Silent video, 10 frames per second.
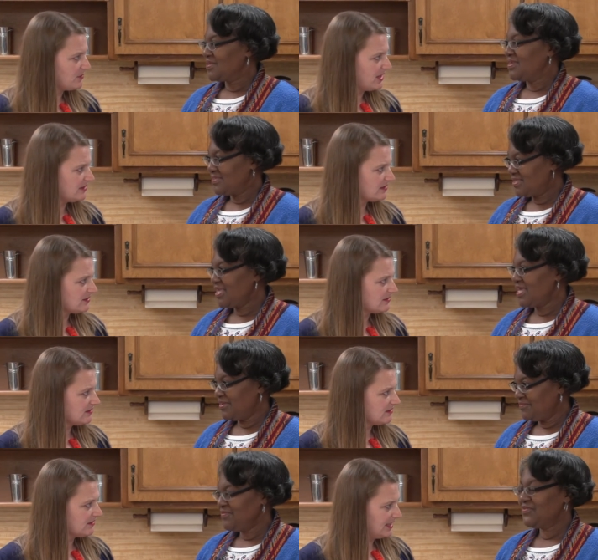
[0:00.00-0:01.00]
Speaker 1: month's
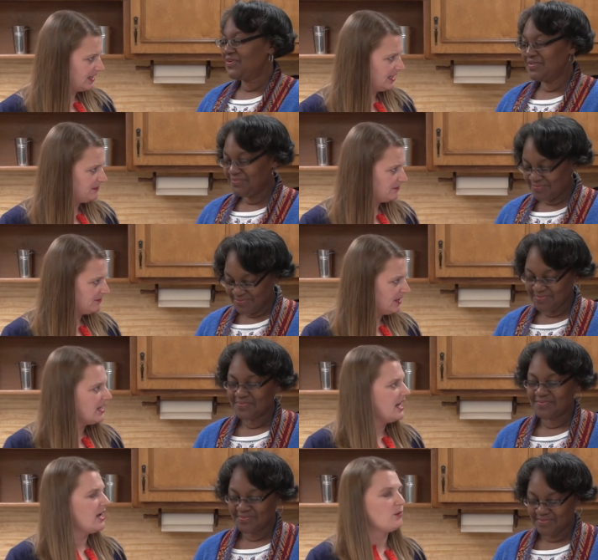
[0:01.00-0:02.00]
theme. theme.
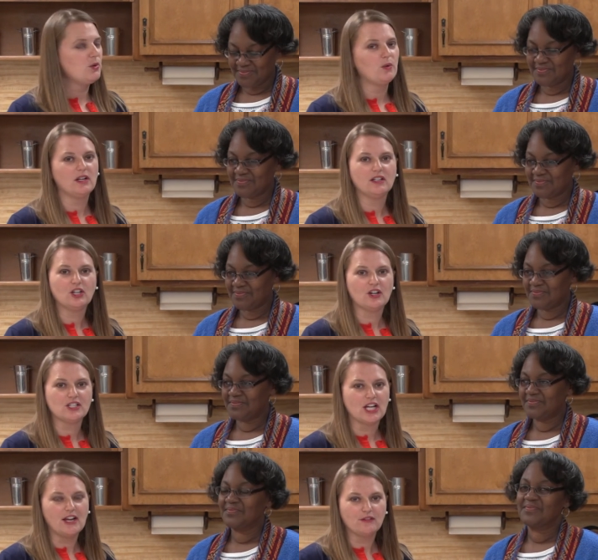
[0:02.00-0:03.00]
And we want to encourage
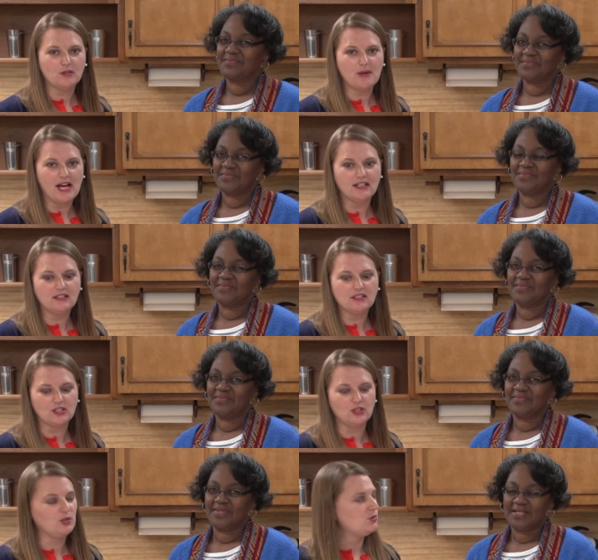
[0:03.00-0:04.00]
everybody
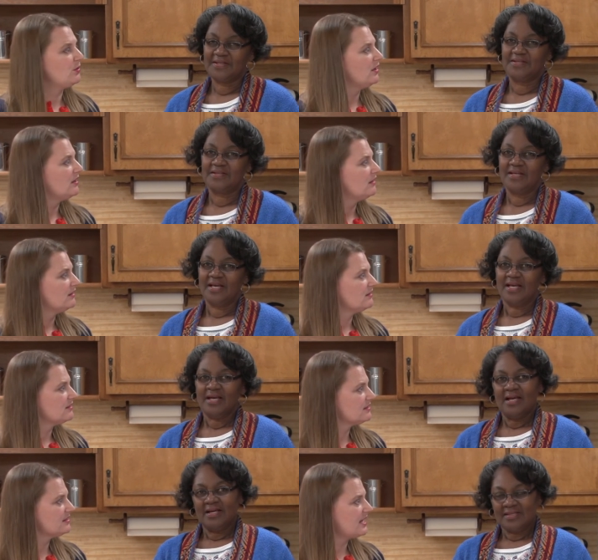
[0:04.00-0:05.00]
to
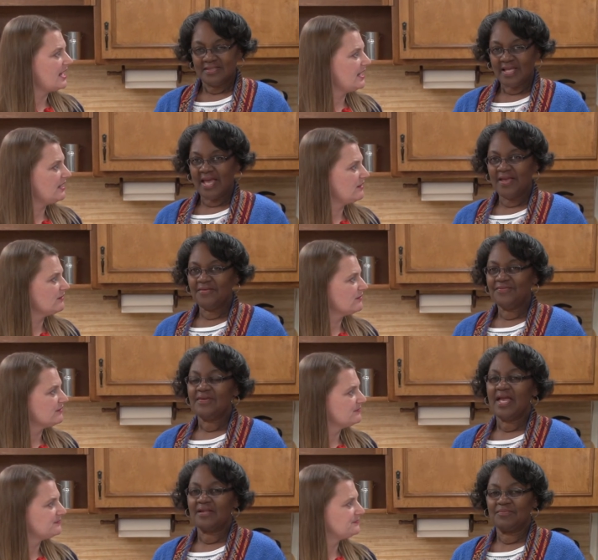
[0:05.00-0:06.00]
save, save
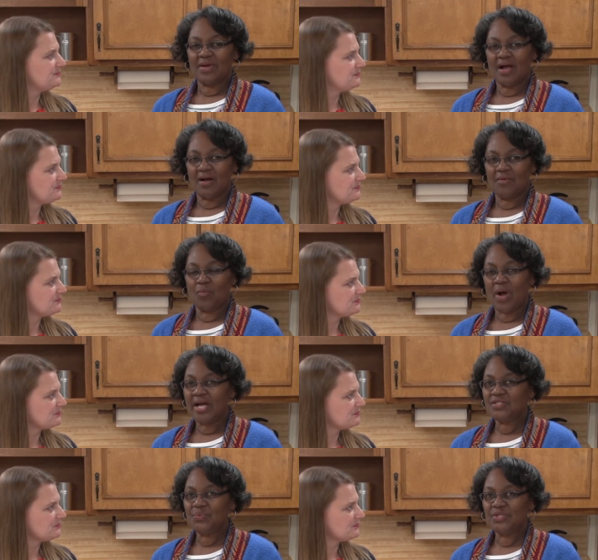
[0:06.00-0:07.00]
Speaker 2: and uh,
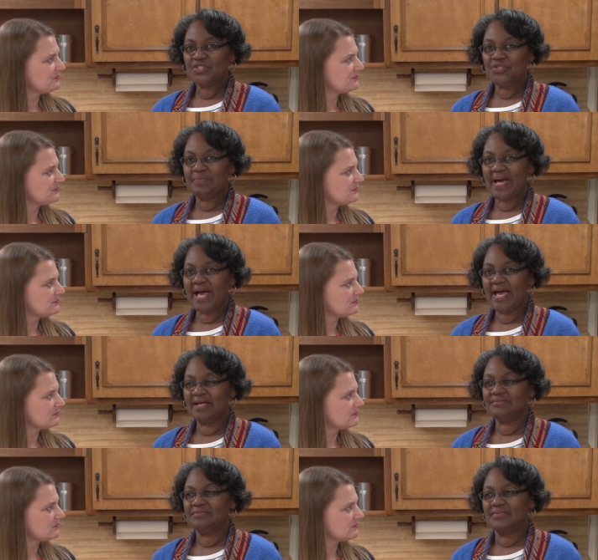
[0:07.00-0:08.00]
watch what you
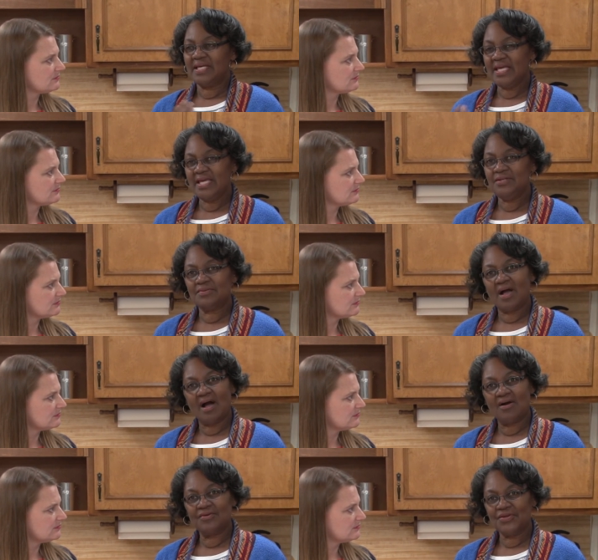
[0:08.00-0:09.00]
buy eat
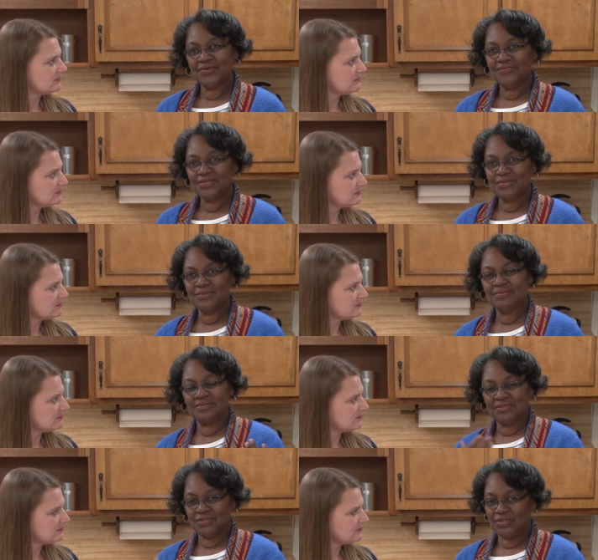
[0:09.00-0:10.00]
all your food,
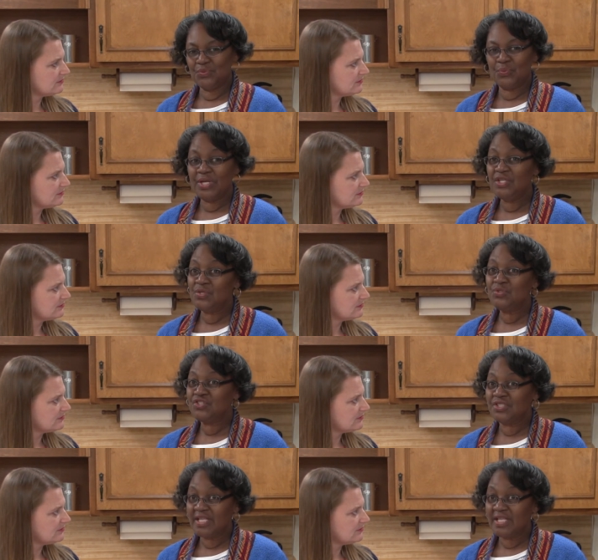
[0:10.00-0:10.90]
you reuse your